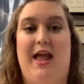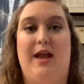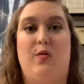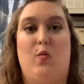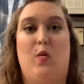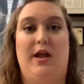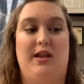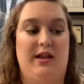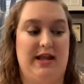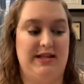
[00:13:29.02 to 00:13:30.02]
And what
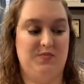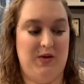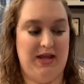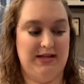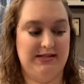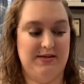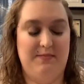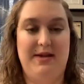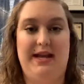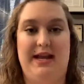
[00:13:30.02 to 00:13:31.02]
is being
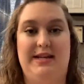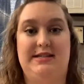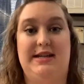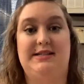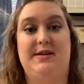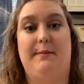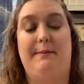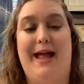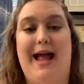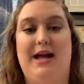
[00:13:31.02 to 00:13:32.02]
submitted doesn't
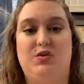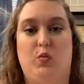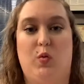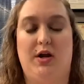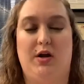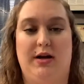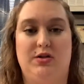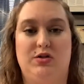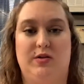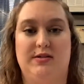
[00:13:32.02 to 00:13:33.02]
match what your
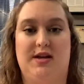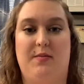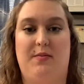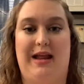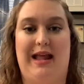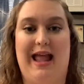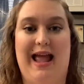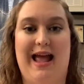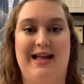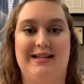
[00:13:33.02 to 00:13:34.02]
insurance company
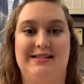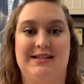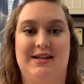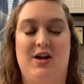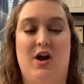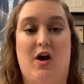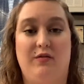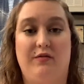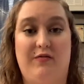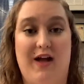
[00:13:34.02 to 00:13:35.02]
has
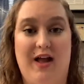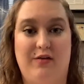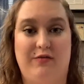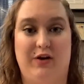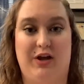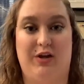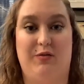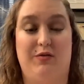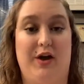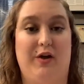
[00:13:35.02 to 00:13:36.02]
on file for
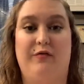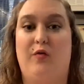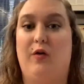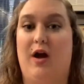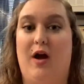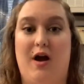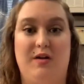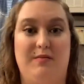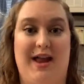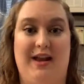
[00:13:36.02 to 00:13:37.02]
you. Therefore, it
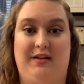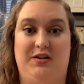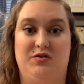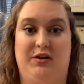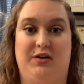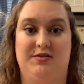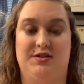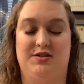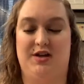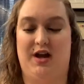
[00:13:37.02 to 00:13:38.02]
automatically triggers a
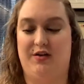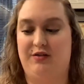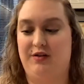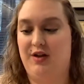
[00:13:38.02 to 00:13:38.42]
denial.